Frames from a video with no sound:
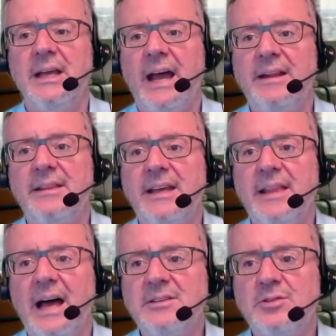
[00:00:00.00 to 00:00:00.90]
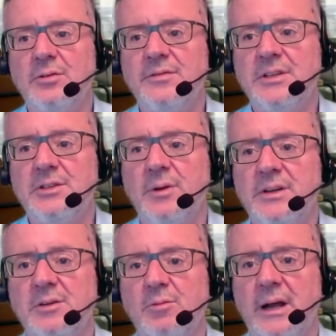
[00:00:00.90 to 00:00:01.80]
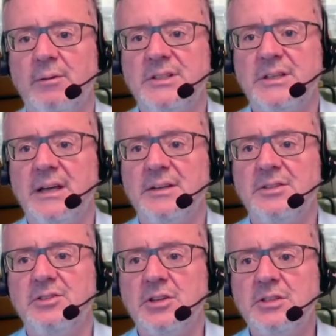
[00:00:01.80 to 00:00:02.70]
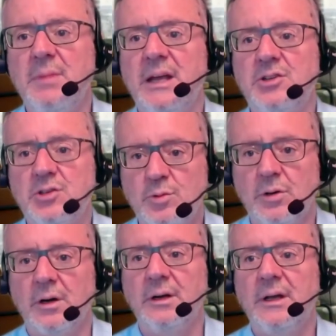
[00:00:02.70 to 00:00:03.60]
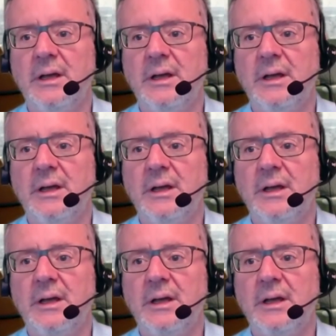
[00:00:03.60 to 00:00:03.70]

And in, in that sort of situation, what I would say is just make sure